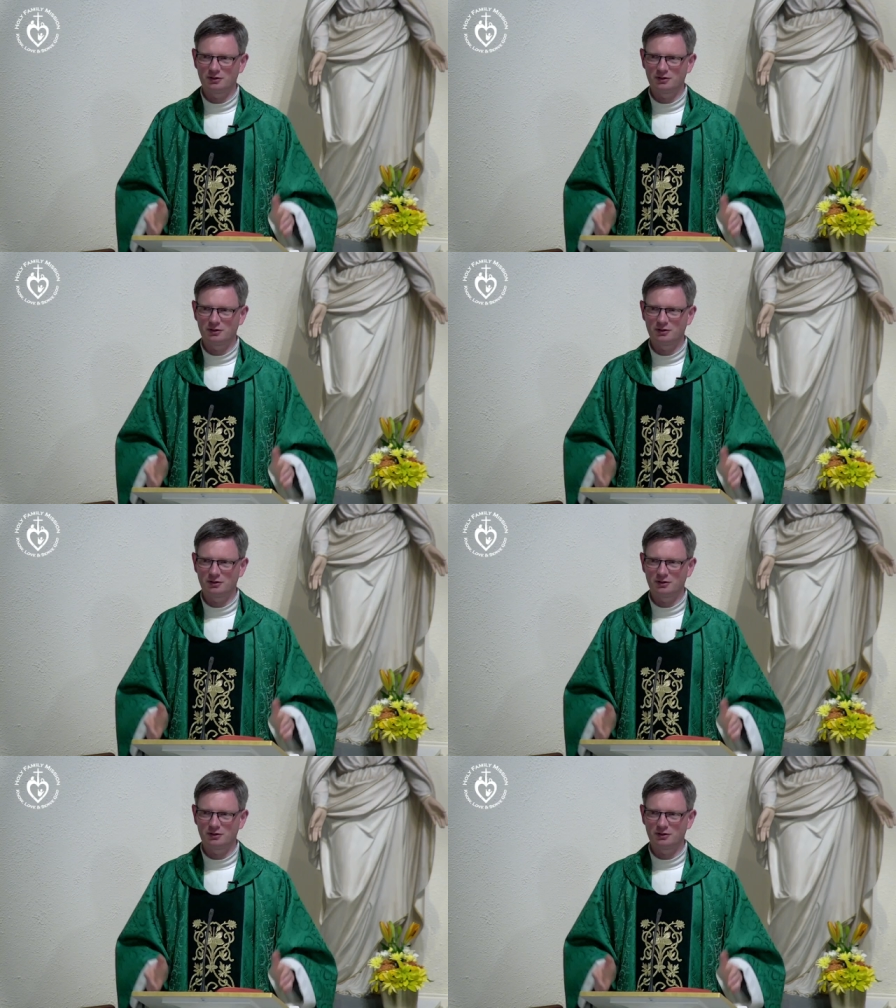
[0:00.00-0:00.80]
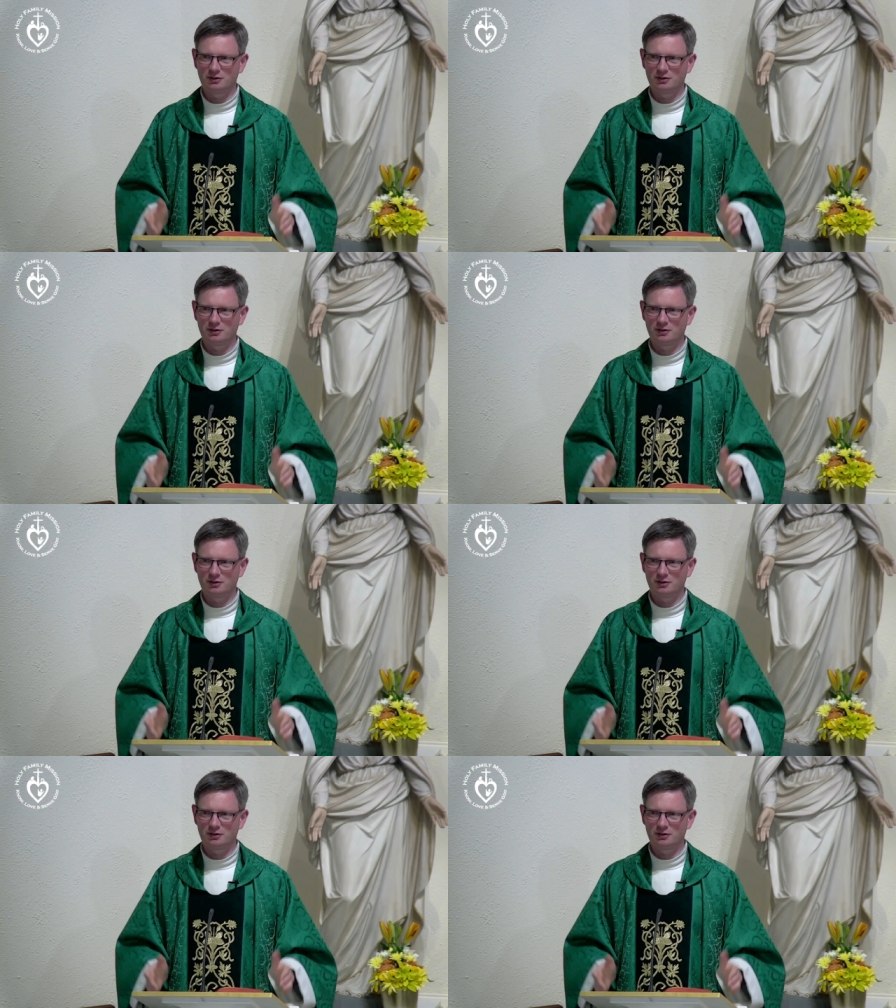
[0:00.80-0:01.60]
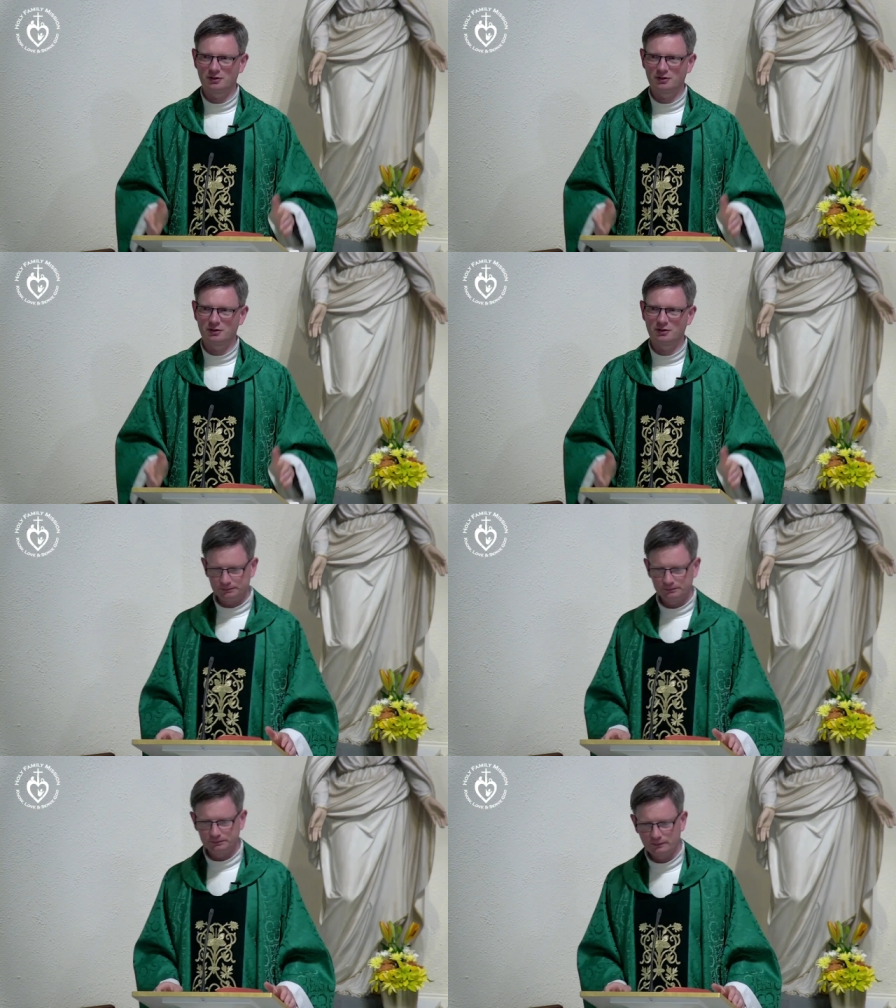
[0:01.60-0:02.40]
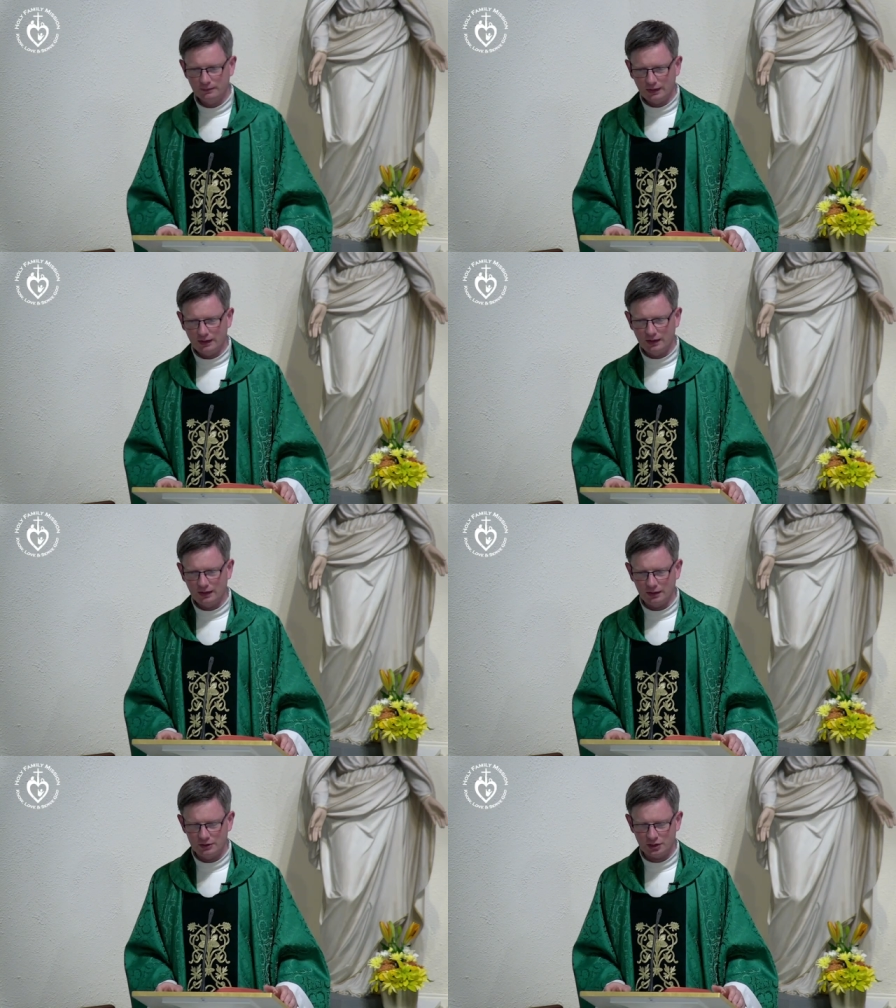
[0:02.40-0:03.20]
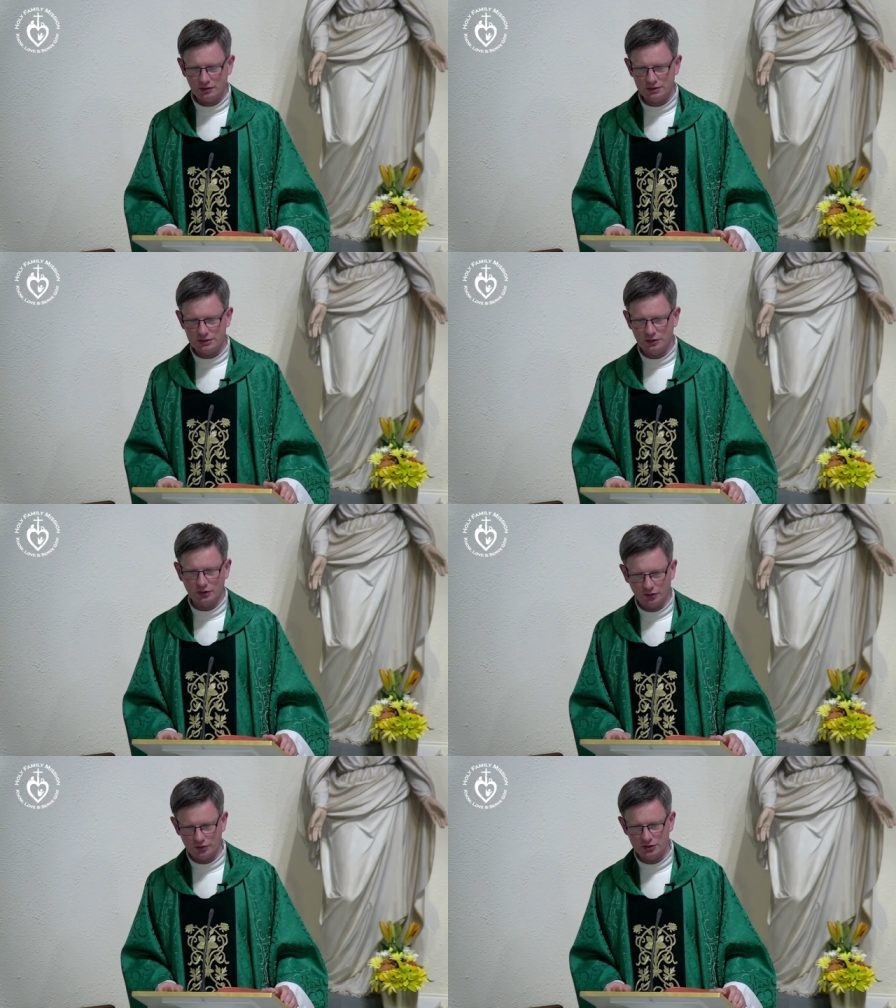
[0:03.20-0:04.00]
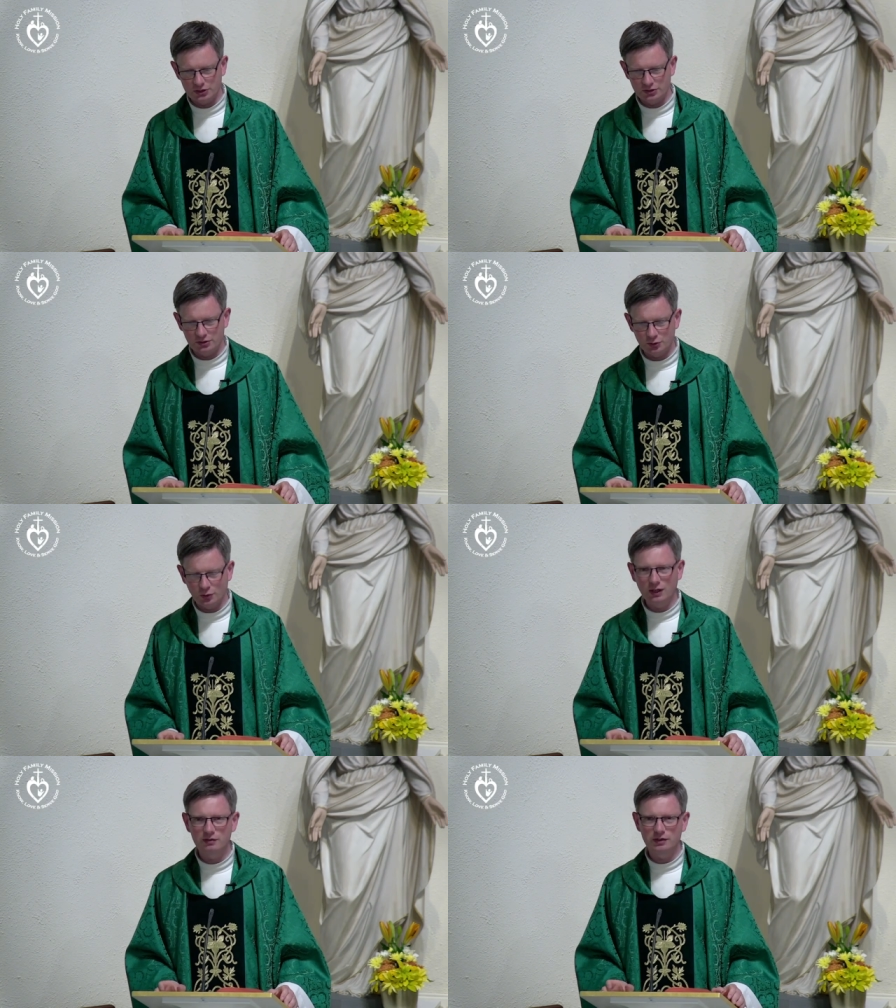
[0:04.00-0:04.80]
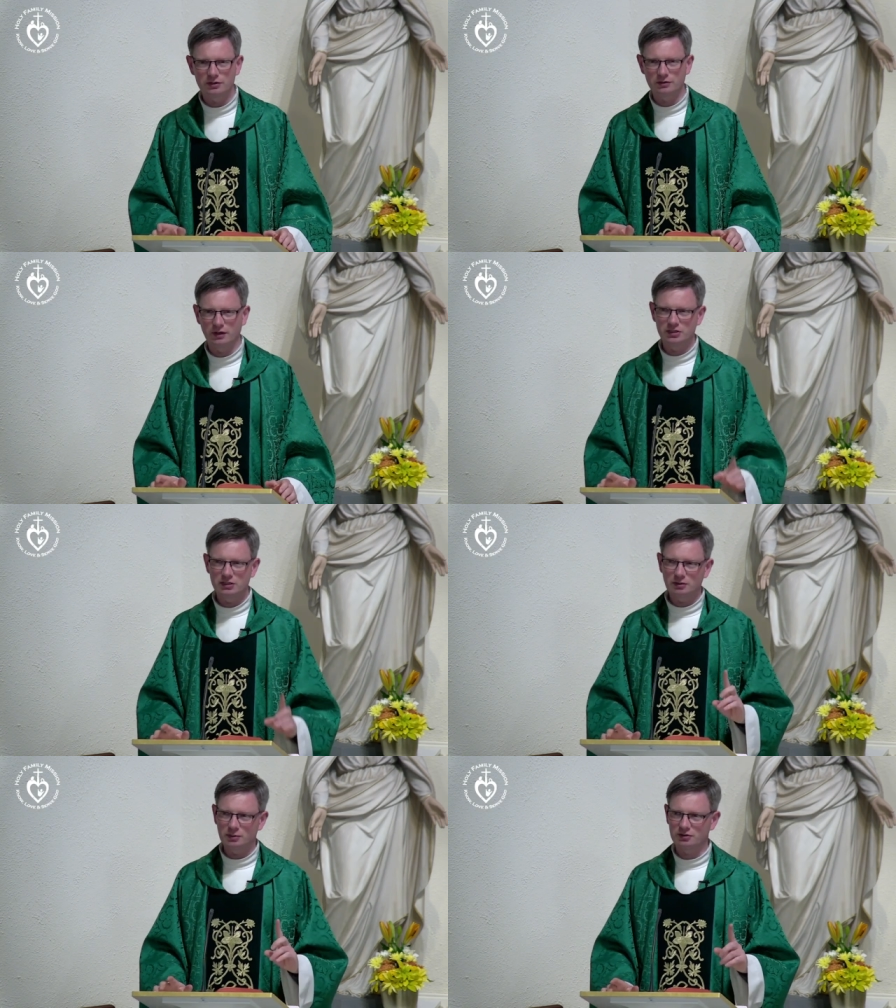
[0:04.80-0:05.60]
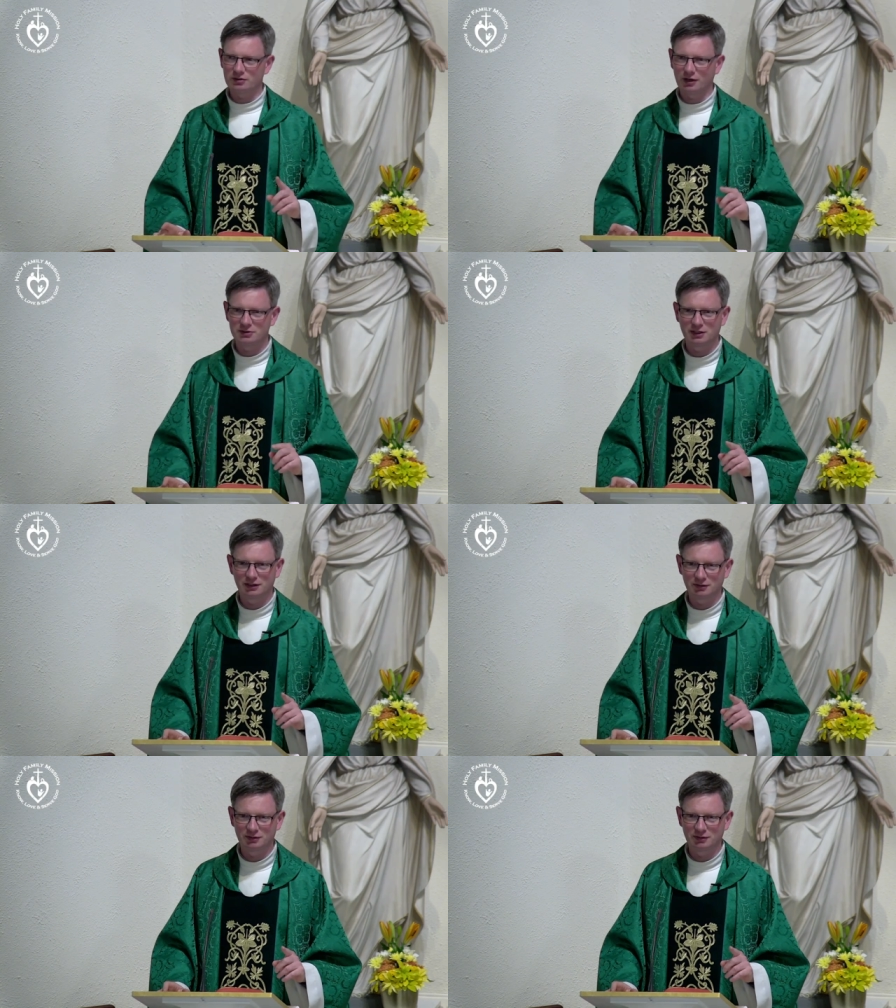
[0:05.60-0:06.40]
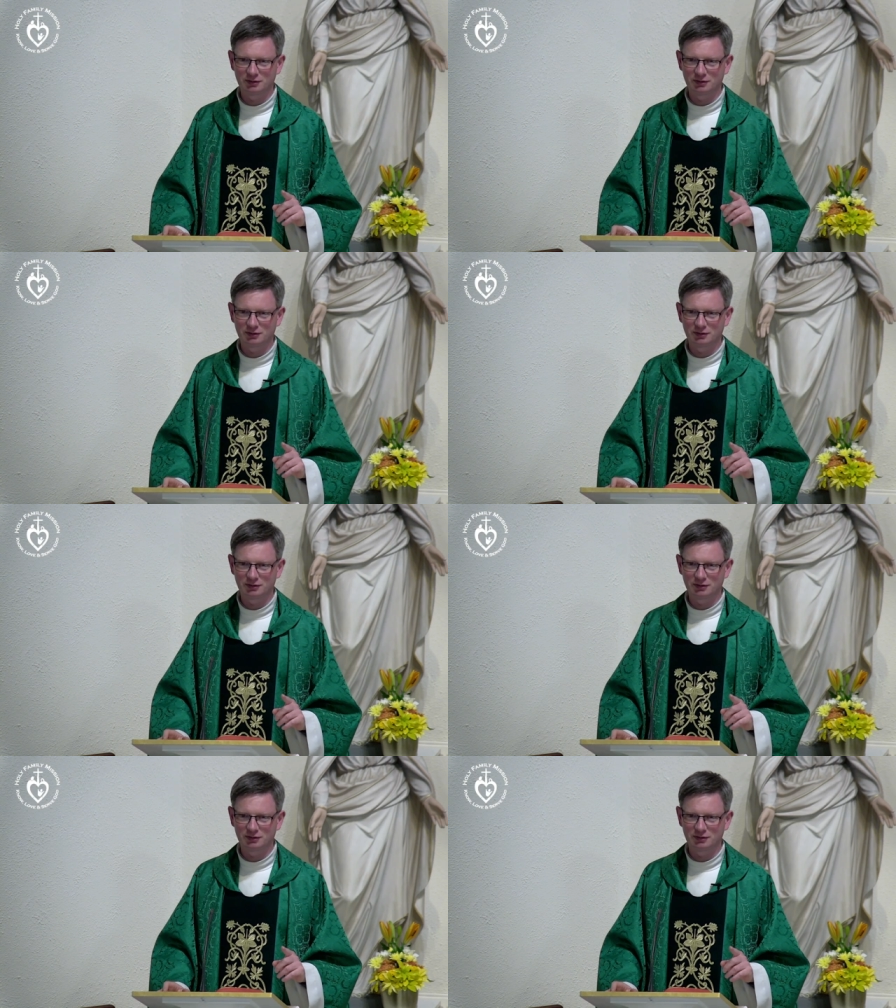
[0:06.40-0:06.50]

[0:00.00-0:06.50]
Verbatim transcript: In our, in our gospel, uh, Jairus' daughter, she's twelve years of age. These numbers are significant.